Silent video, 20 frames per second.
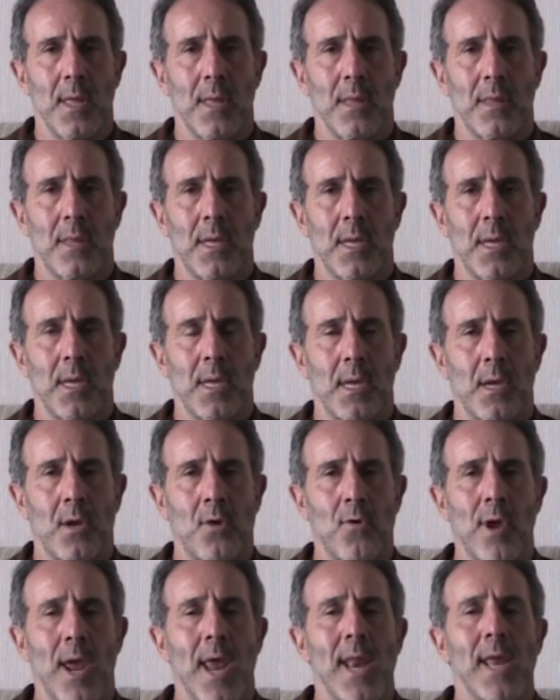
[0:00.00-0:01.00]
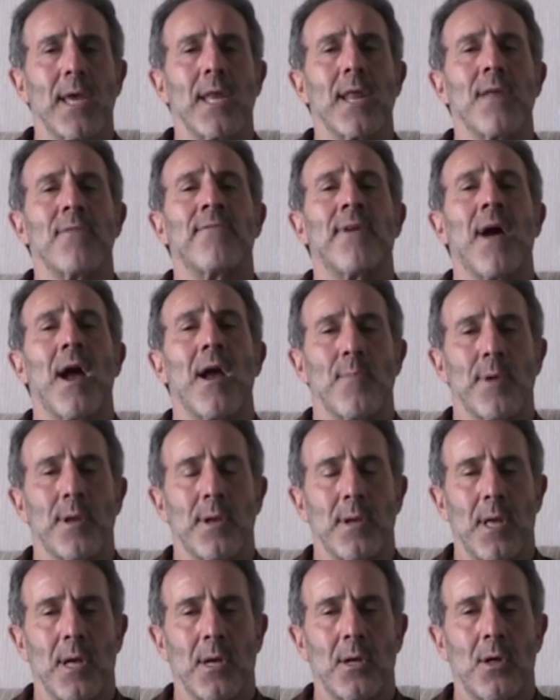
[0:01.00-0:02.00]
the creating an
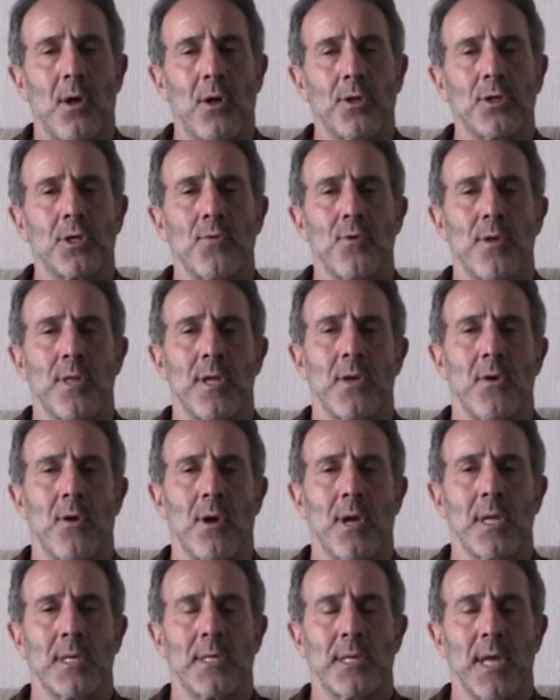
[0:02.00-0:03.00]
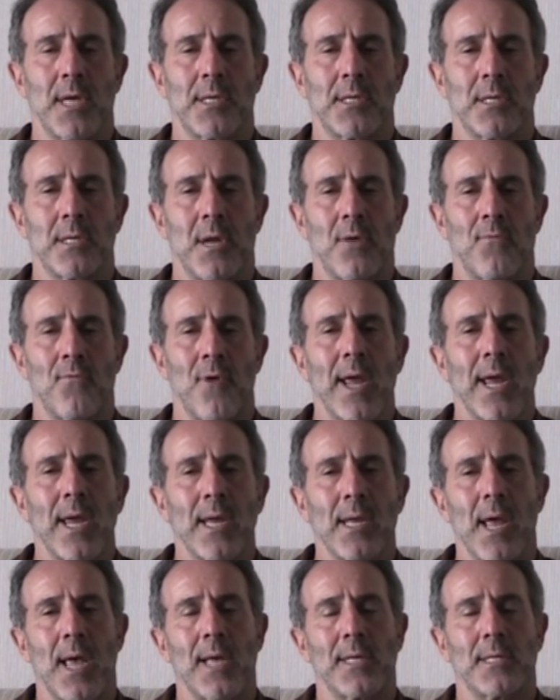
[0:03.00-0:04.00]
environment, a culture within the organization that
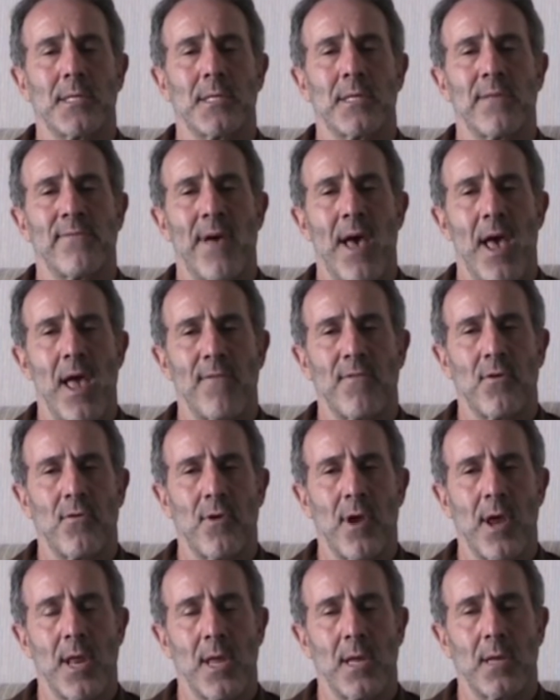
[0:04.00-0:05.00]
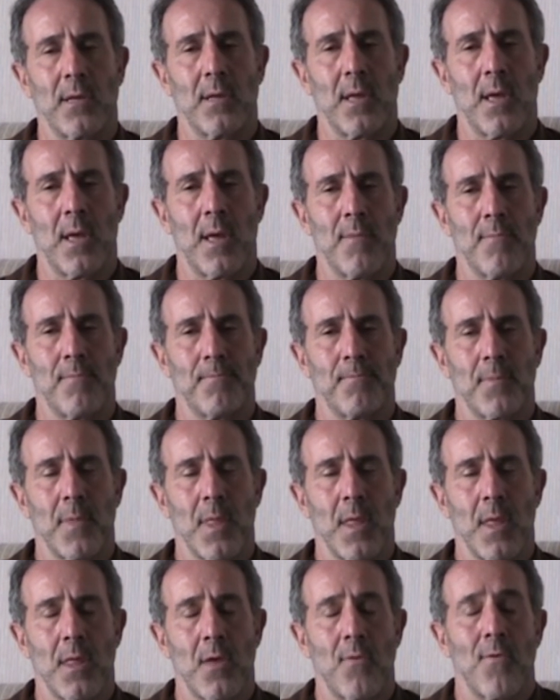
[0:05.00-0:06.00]
recognizes the value of creating,
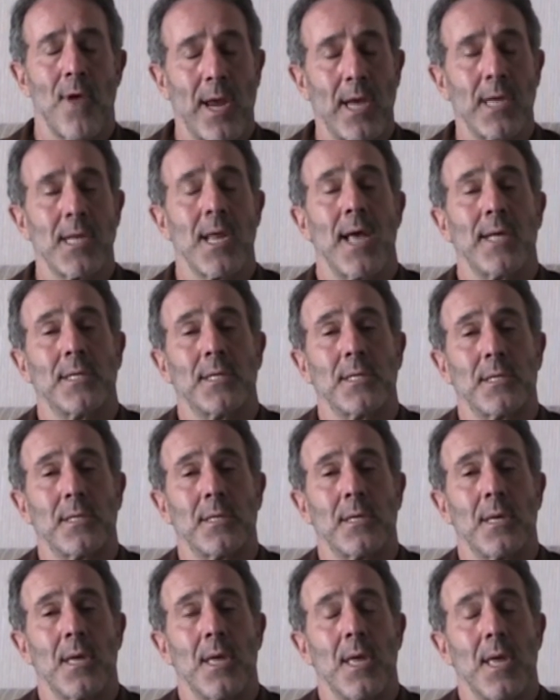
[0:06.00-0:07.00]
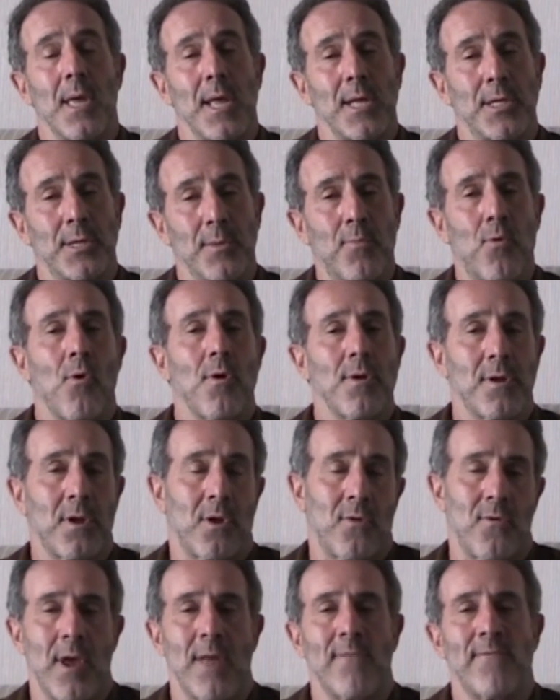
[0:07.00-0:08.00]
that recognizes it's important to
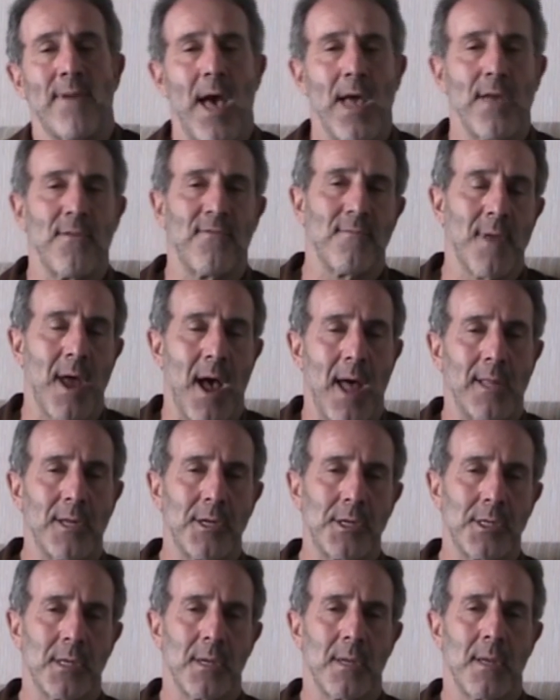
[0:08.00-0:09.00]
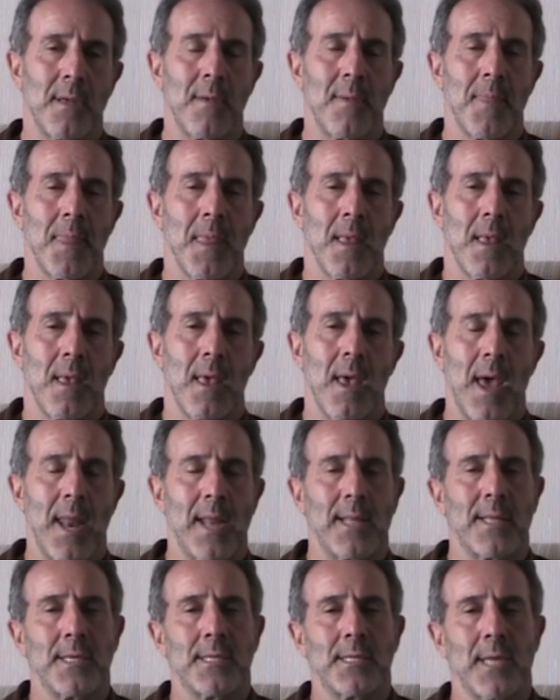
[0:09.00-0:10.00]
create value from knowledge,
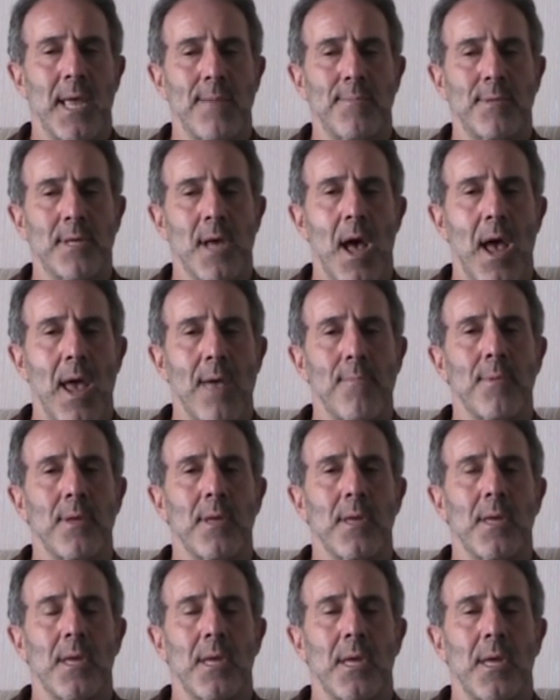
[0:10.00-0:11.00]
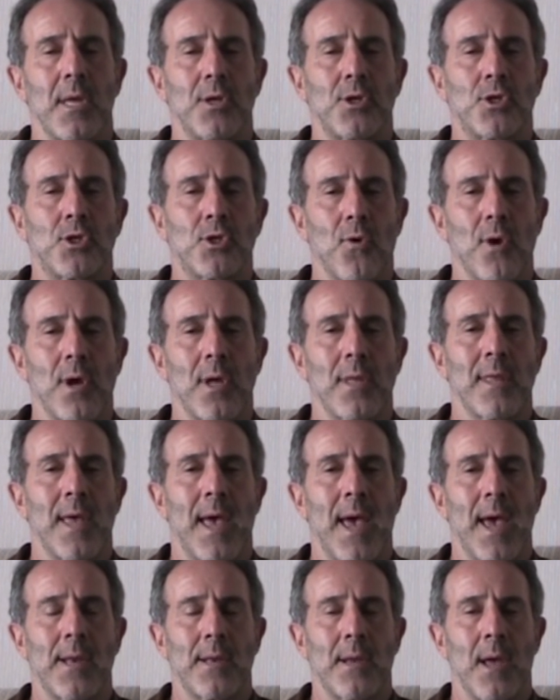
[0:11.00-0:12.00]
and at the same time, ensuring
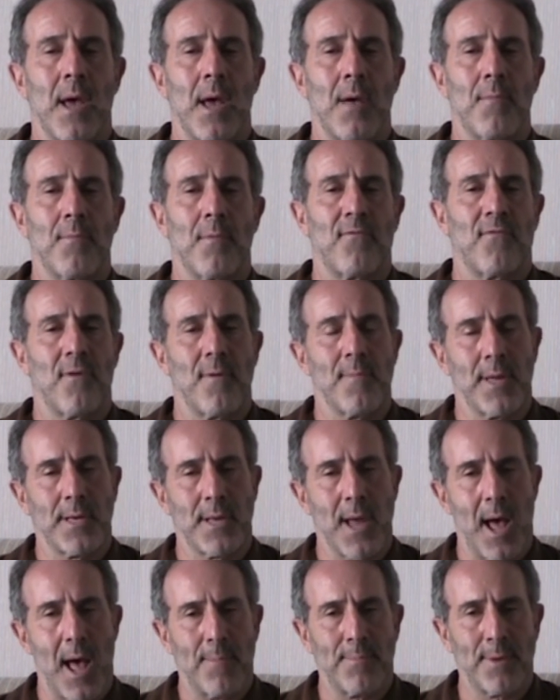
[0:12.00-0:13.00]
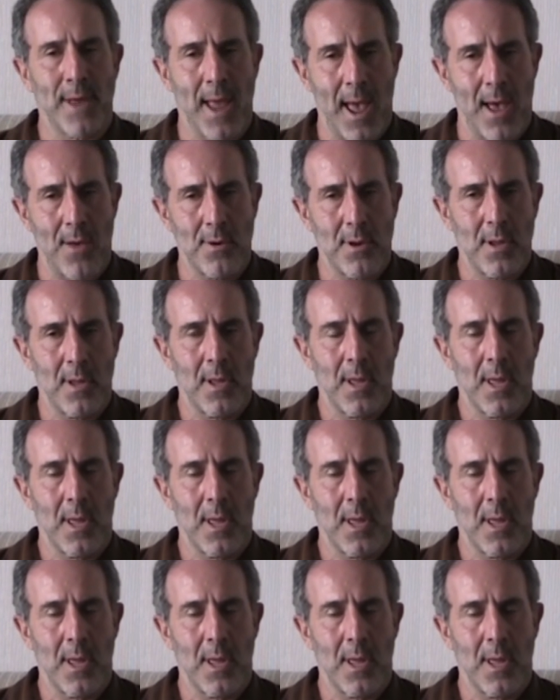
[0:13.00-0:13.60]
that from the top down,